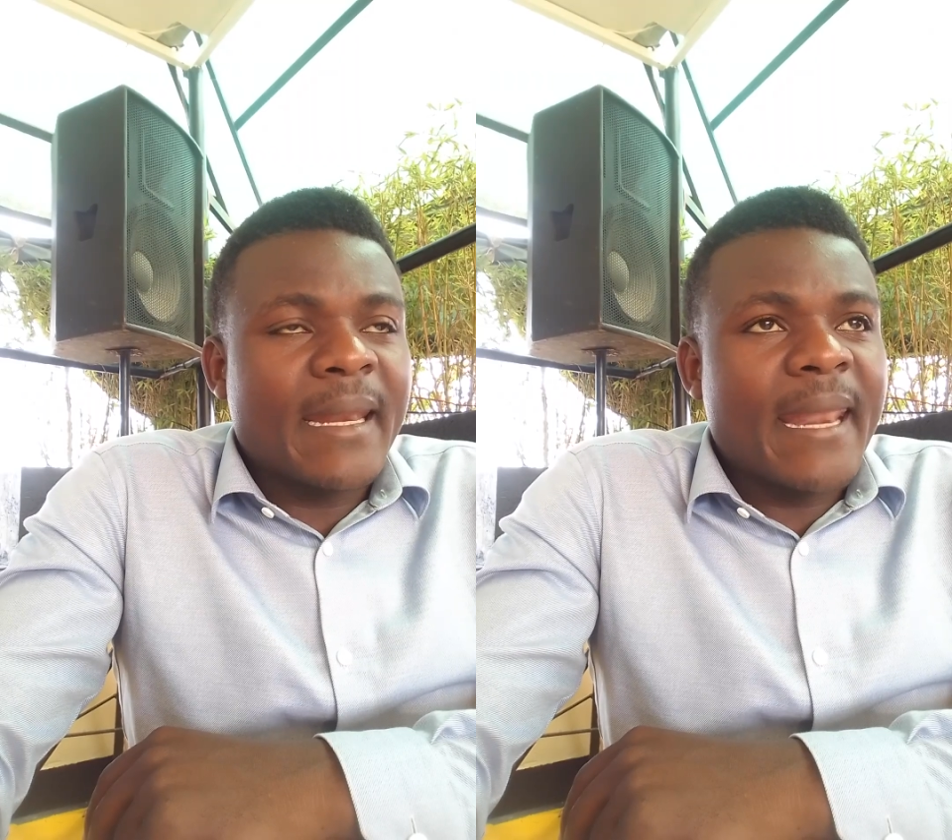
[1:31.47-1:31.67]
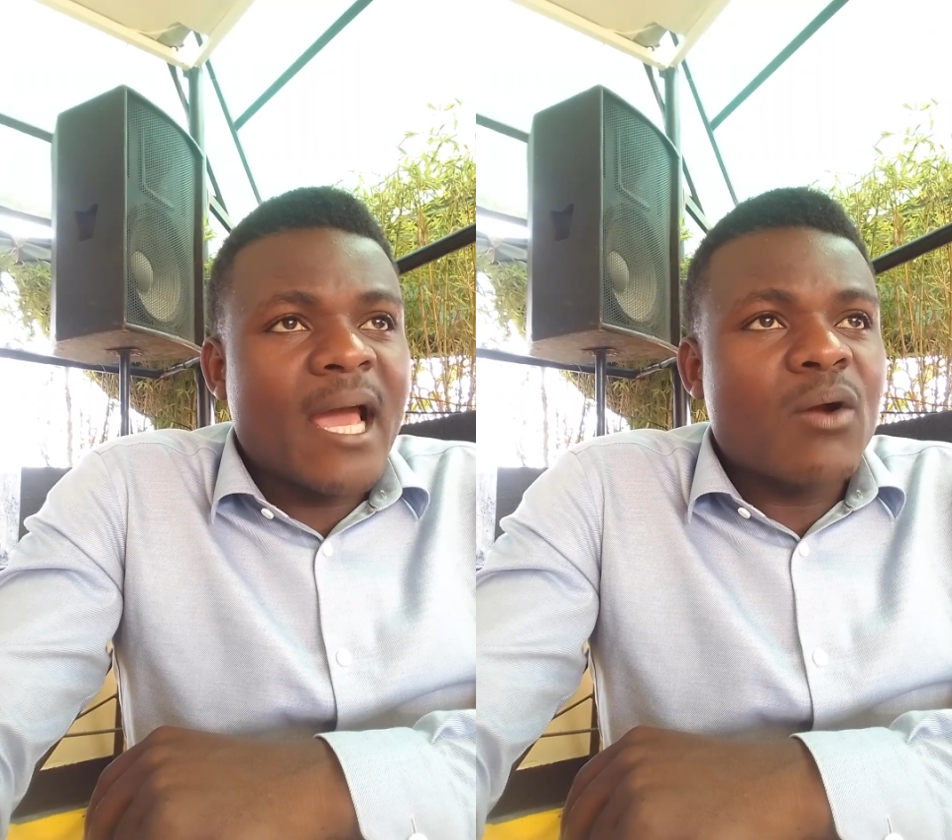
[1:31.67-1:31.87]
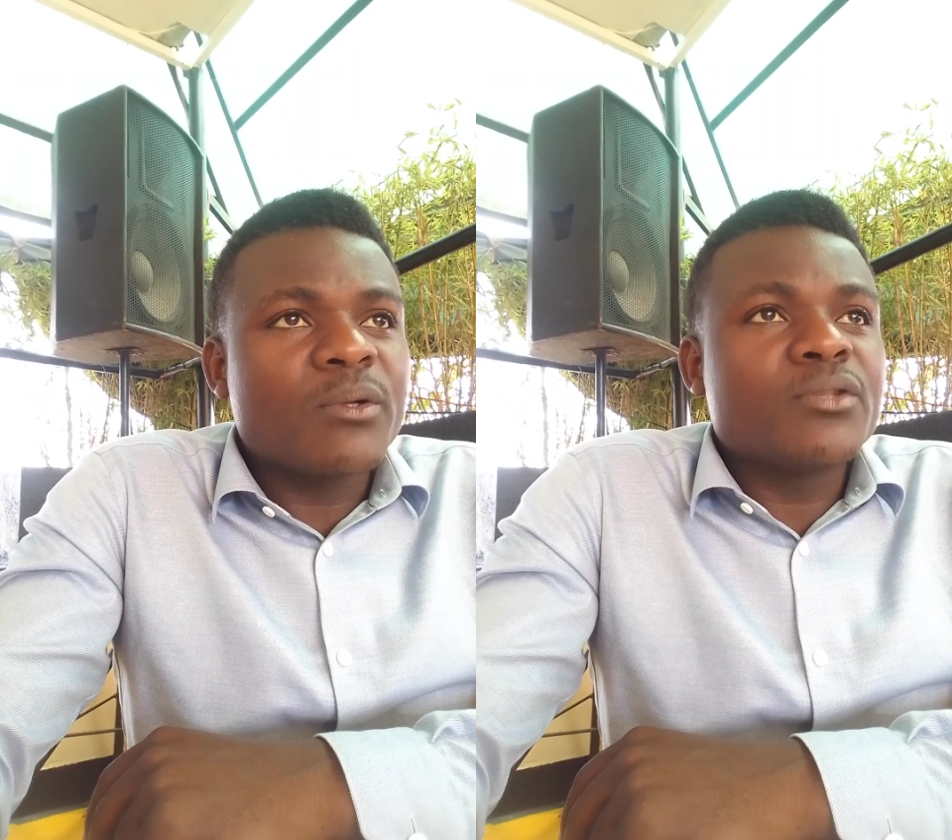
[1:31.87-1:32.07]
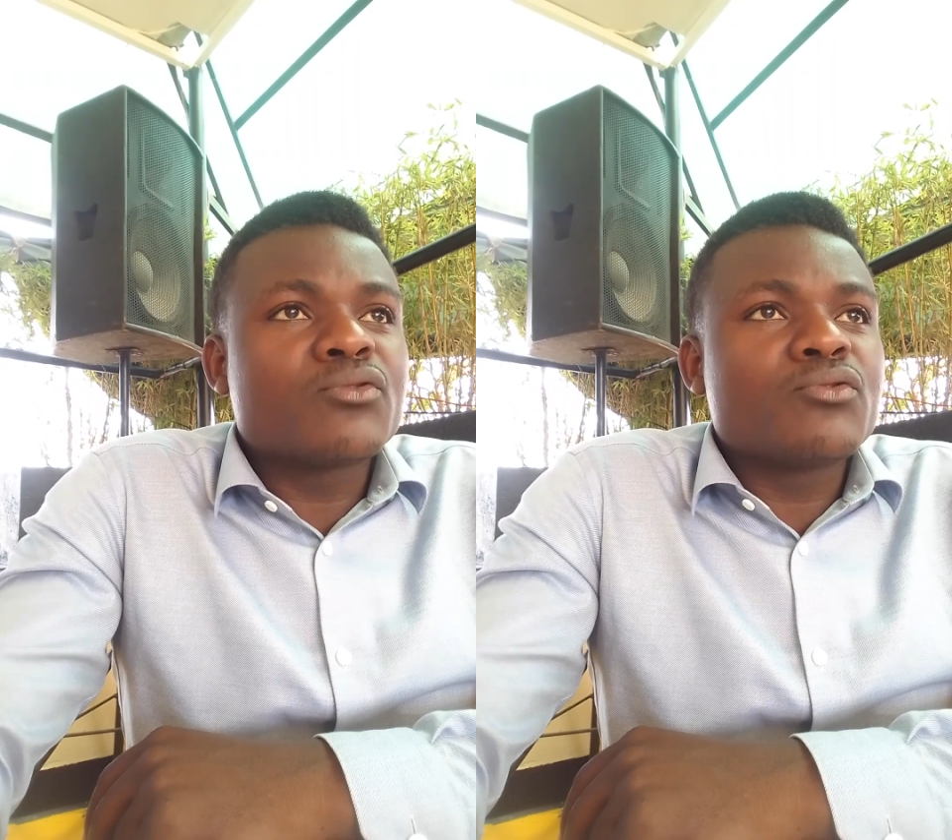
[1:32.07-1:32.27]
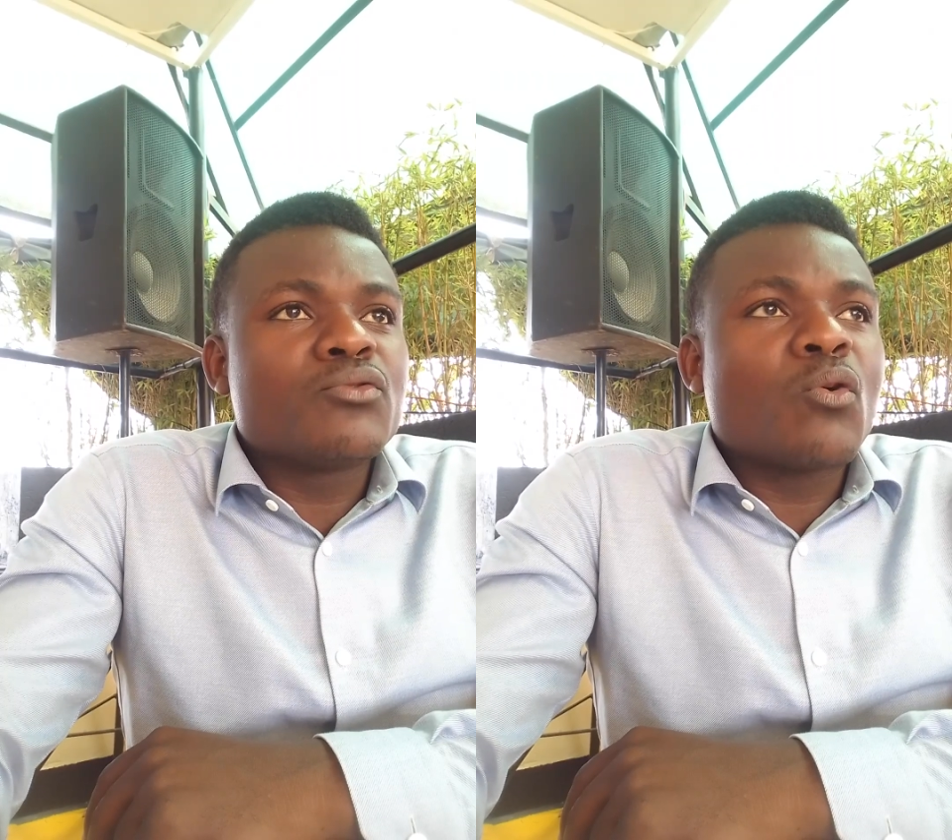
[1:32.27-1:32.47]
Now it
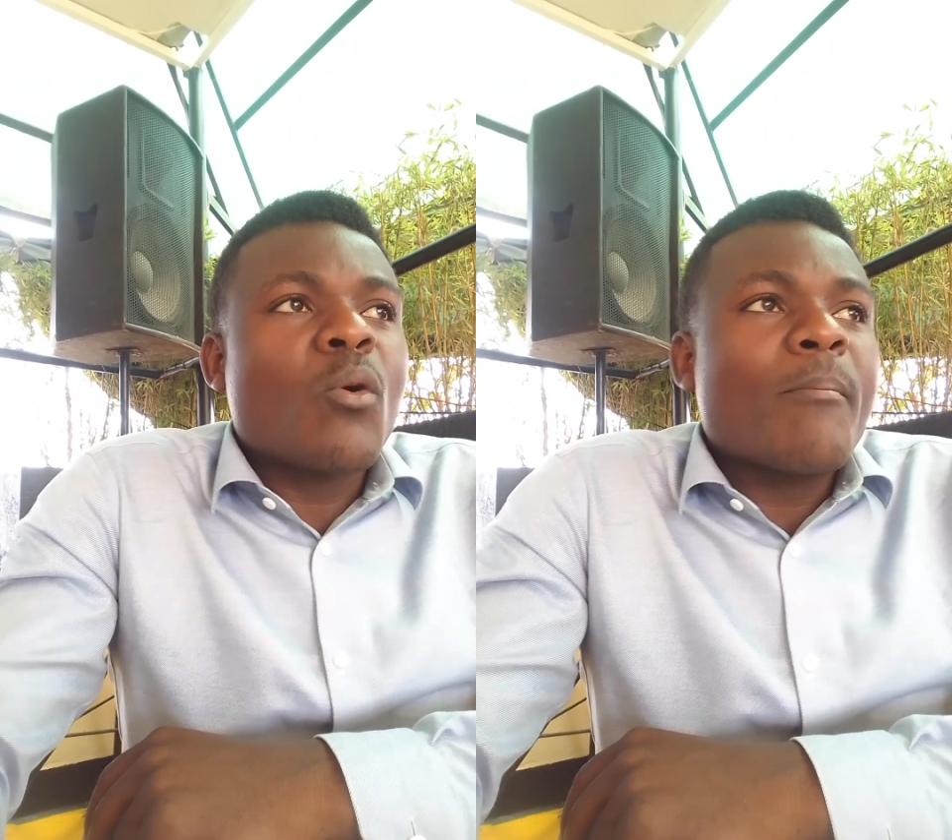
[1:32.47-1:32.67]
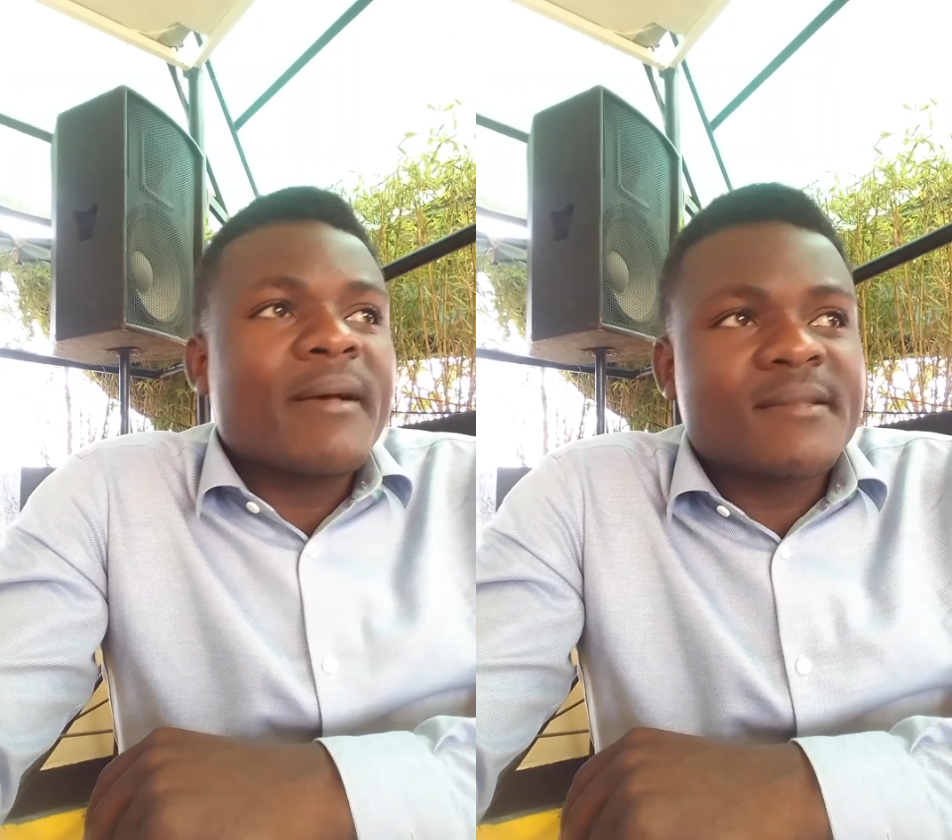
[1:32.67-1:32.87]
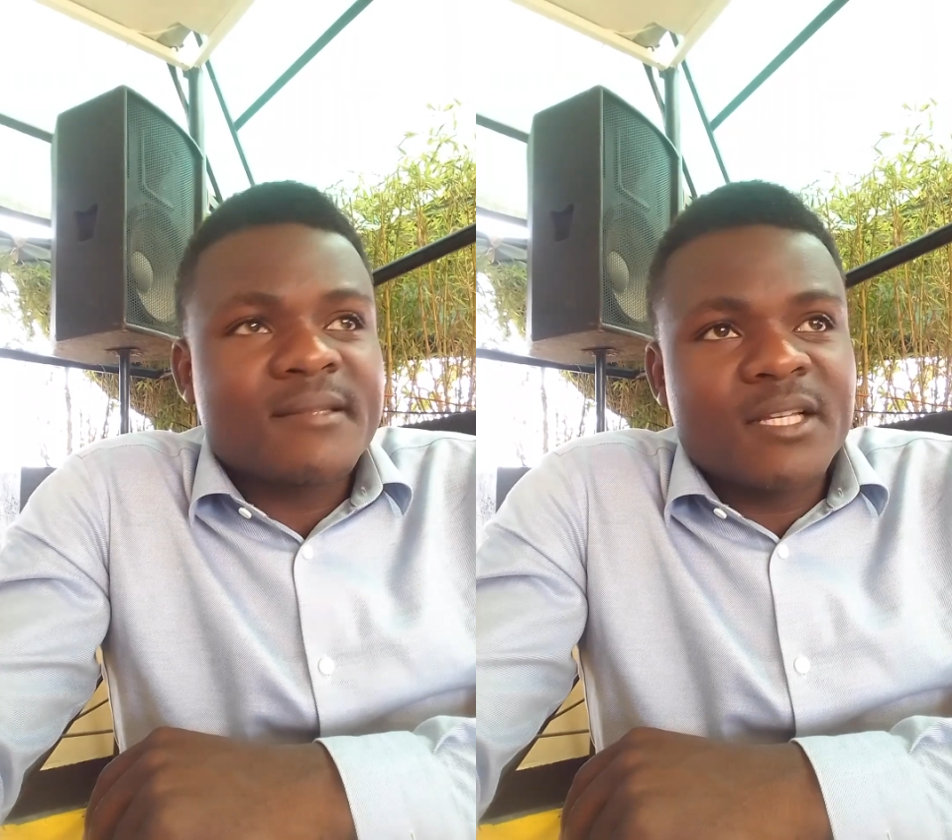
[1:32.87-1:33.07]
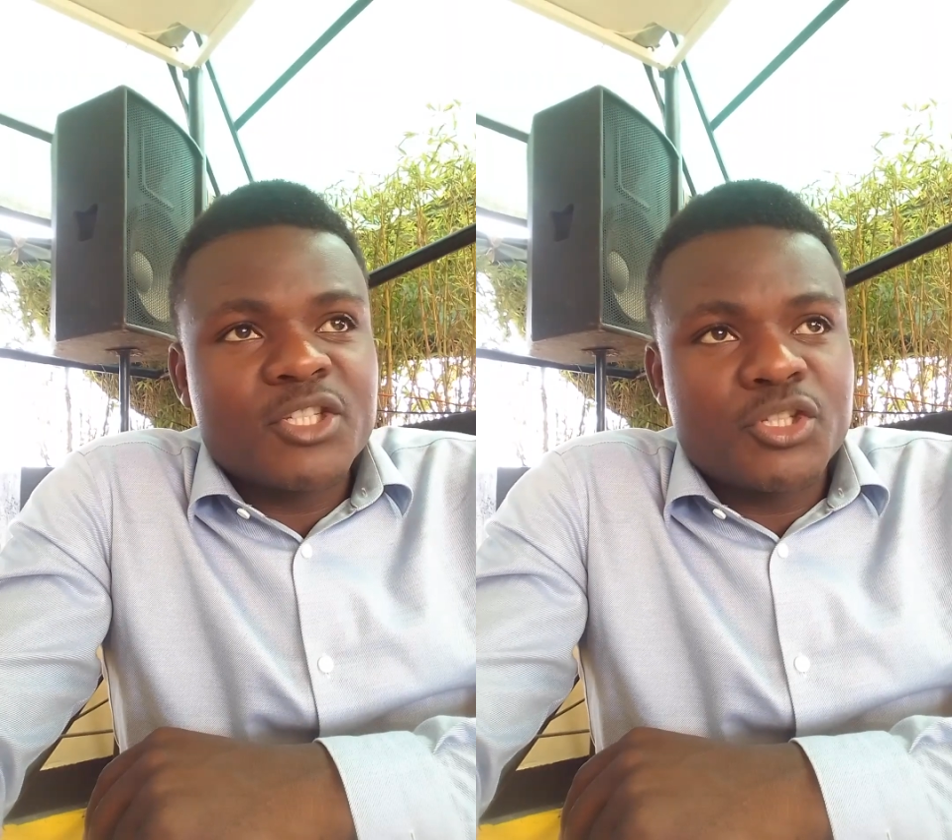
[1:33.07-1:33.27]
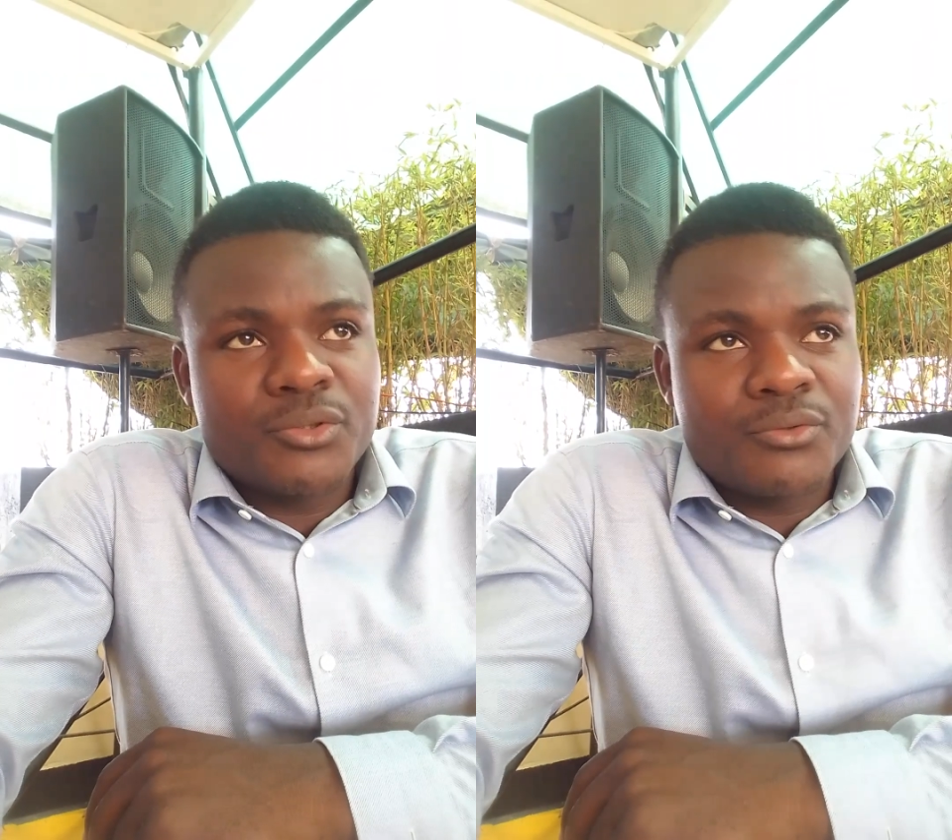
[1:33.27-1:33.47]
should compensate